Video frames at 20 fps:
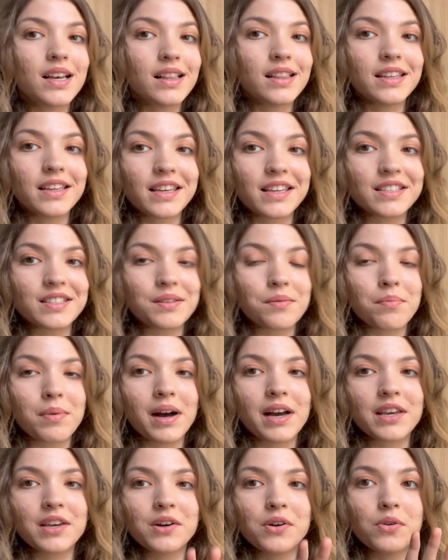Link is in
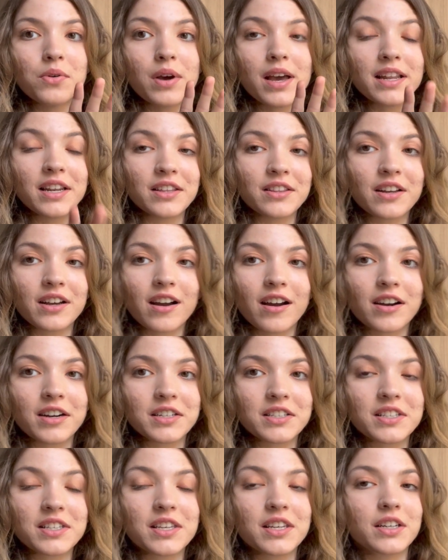bio and in the
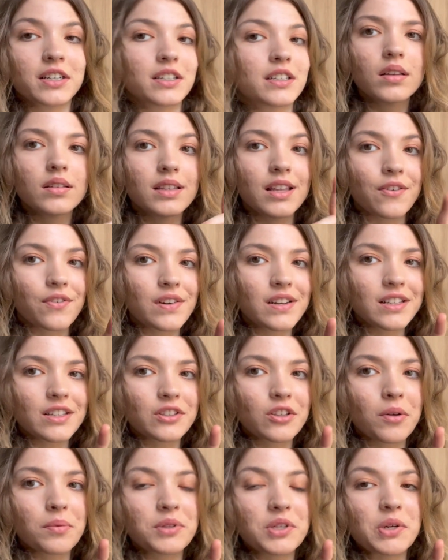cards here. Definitely
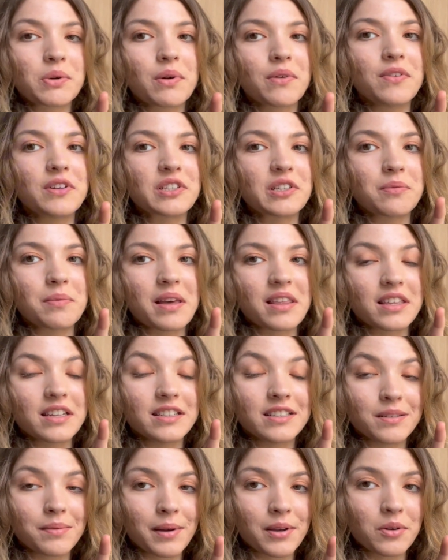top tier revision
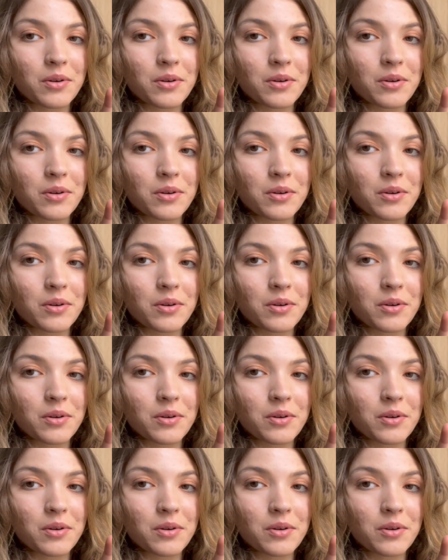methods in my